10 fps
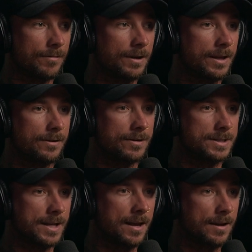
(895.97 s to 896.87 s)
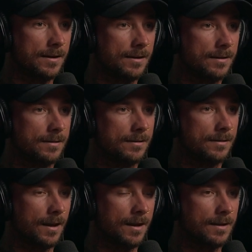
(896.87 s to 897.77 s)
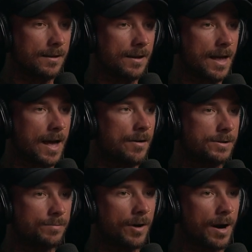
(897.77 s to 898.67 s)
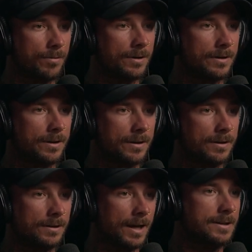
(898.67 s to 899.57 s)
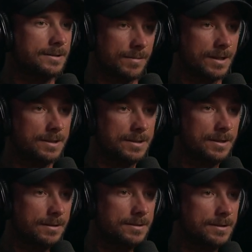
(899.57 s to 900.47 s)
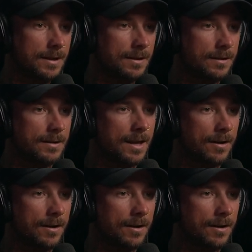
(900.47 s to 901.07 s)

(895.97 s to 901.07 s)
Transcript: really understand like how to properly light some of these things and get